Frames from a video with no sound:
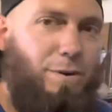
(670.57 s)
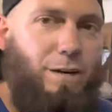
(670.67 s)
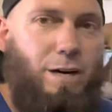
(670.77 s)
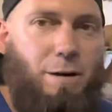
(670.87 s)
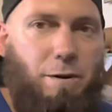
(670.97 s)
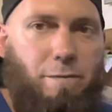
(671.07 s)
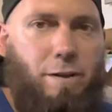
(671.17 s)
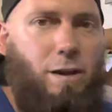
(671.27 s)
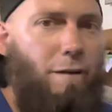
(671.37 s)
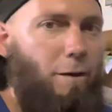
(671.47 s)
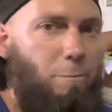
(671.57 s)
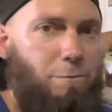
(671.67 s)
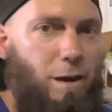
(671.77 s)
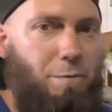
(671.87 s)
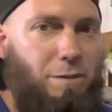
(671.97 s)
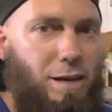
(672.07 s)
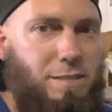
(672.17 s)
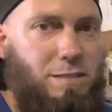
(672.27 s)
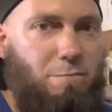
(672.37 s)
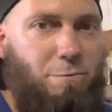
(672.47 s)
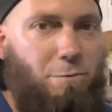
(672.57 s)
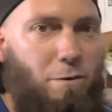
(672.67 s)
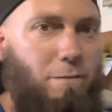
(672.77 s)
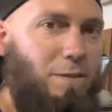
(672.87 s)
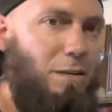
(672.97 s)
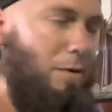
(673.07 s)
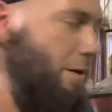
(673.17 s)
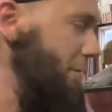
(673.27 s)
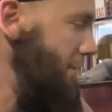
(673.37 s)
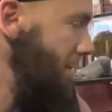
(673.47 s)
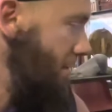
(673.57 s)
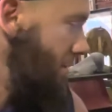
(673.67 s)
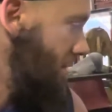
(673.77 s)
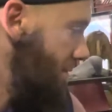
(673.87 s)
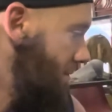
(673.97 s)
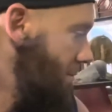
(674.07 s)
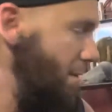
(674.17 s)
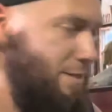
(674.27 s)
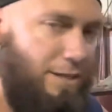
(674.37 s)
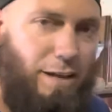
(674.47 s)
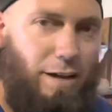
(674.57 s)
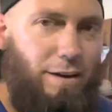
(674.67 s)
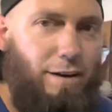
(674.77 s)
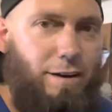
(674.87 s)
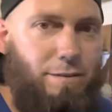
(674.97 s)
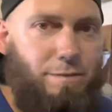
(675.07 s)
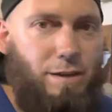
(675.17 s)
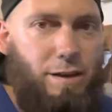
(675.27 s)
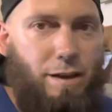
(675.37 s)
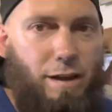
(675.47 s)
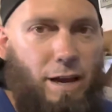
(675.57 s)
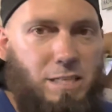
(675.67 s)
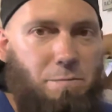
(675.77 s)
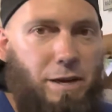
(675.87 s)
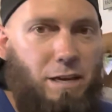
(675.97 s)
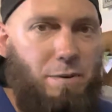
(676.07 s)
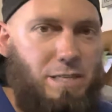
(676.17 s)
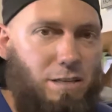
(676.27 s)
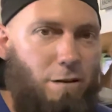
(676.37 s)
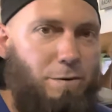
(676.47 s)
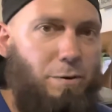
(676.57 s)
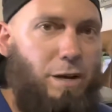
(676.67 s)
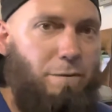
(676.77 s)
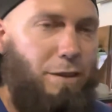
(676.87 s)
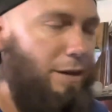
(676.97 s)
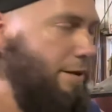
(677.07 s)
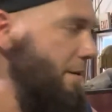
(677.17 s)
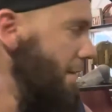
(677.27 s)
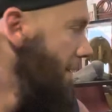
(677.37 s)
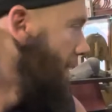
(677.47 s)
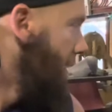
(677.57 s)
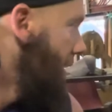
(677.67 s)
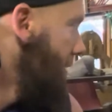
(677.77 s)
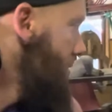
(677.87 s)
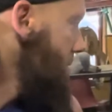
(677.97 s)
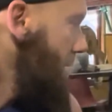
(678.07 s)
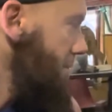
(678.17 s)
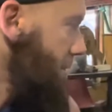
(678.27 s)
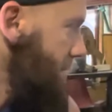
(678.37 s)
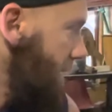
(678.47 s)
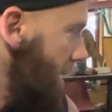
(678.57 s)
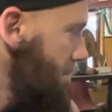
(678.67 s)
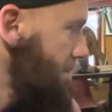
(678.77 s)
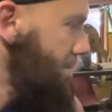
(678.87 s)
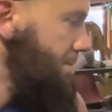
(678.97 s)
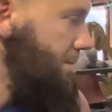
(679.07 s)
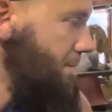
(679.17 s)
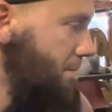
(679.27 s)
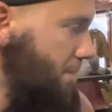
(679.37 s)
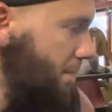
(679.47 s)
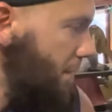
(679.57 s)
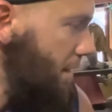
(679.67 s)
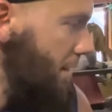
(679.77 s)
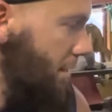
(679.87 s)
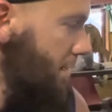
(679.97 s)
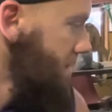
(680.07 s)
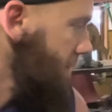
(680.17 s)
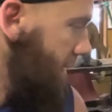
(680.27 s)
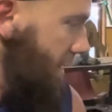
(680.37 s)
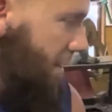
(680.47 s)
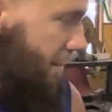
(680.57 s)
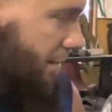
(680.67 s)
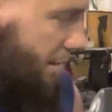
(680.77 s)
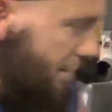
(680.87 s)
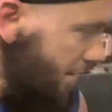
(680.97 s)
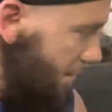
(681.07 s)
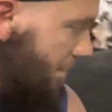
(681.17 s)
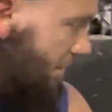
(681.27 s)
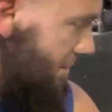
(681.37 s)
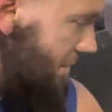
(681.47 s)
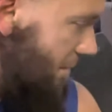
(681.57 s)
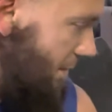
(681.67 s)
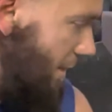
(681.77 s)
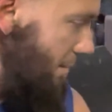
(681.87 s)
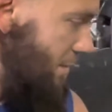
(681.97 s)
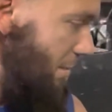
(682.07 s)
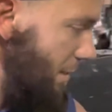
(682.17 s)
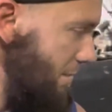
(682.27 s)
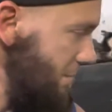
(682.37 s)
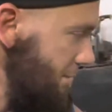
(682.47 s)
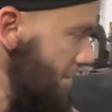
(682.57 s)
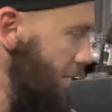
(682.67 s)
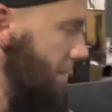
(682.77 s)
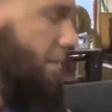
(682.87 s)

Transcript: I've helped with fiberglass and stuff before. If you've seen my other videos, I've mentioned that. Actually making it myself, doing everything. This is my first time, so I can't be upset with how it's come out so far.